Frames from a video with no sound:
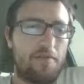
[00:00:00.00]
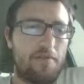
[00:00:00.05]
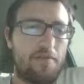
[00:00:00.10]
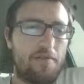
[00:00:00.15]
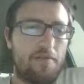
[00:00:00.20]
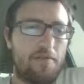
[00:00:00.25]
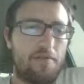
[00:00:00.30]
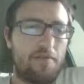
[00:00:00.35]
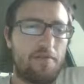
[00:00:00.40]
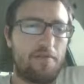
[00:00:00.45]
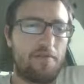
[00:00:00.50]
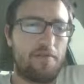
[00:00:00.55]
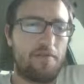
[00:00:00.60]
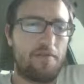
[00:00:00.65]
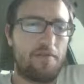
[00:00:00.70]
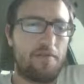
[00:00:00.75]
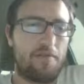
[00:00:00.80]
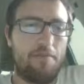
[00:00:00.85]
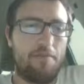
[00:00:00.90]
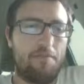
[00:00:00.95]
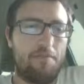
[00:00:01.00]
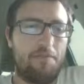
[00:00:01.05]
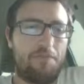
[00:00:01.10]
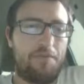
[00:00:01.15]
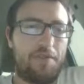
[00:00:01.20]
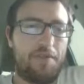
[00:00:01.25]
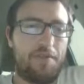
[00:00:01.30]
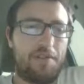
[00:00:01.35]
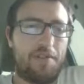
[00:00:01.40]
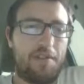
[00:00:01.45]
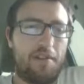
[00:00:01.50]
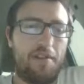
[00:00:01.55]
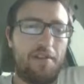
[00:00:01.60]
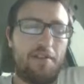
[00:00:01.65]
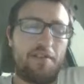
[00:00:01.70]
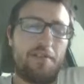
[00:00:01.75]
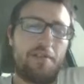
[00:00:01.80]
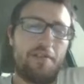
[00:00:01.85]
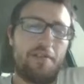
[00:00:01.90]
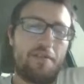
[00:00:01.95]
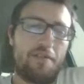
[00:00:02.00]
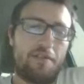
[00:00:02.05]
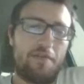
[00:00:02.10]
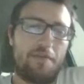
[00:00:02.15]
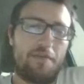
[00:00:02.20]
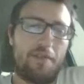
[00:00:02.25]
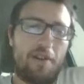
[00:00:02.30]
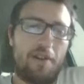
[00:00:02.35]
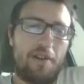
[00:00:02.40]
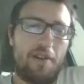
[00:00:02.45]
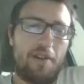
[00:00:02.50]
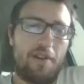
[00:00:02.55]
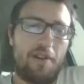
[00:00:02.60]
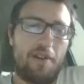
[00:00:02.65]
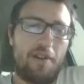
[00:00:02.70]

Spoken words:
The idea is that during the writes,